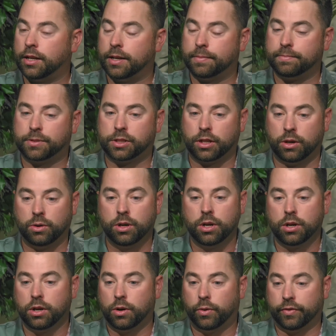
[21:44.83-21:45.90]
So
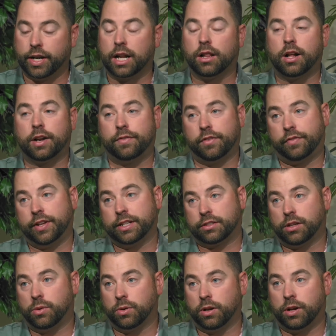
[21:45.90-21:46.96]
we've got a lot of events
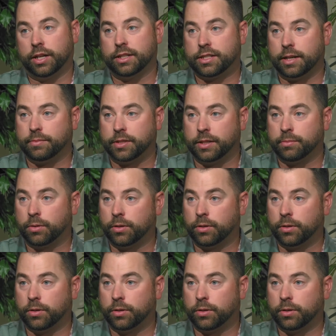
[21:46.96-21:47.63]
going on in September.